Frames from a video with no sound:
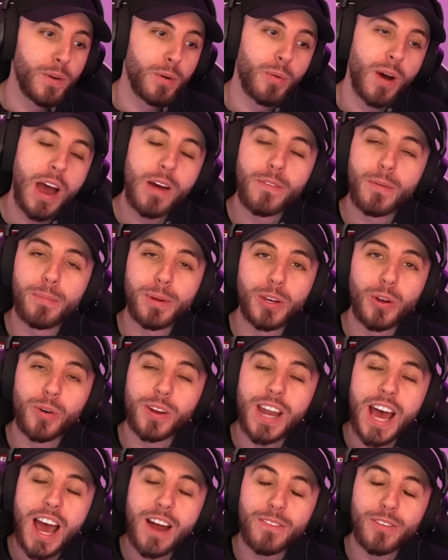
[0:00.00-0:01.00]
think we'll ever be
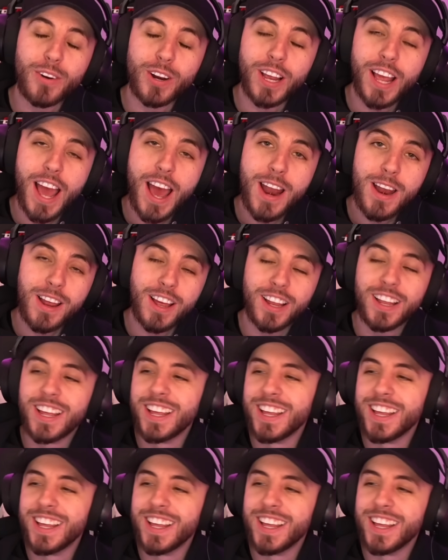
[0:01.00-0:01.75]
doing that ever again.